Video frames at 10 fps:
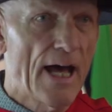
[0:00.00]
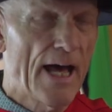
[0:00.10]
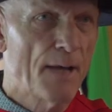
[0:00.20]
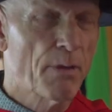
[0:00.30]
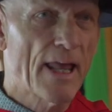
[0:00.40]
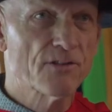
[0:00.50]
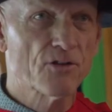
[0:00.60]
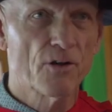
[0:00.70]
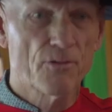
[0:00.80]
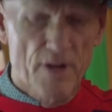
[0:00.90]
uh, and place
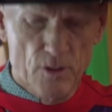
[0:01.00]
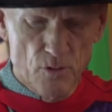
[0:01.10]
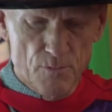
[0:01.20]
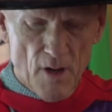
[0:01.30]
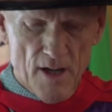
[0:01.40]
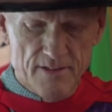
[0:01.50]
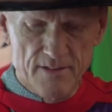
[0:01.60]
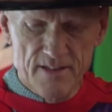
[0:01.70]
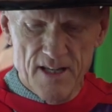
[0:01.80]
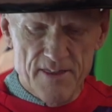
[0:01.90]
on record my
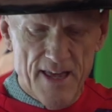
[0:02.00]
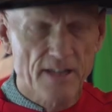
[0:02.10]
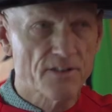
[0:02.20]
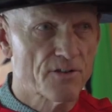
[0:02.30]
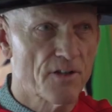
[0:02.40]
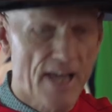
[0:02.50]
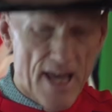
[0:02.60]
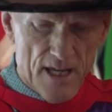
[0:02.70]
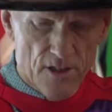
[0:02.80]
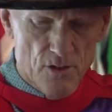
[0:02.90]
sincere thanks to the
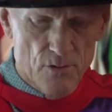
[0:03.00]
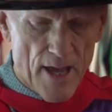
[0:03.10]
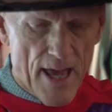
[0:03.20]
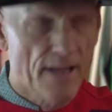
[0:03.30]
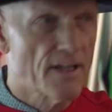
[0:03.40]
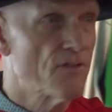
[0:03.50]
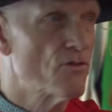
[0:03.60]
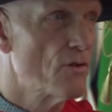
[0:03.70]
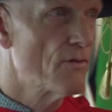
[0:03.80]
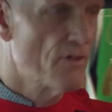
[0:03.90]
ANU and
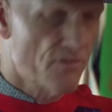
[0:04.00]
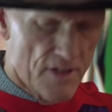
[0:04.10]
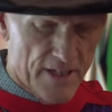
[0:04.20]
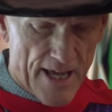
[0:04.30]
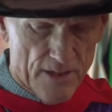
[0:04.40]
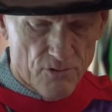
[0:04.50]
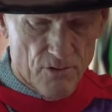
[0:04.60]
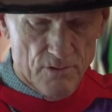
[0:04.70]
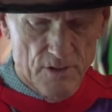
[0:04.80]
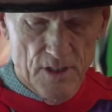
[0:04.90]
its University
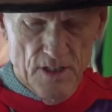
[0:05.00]
Council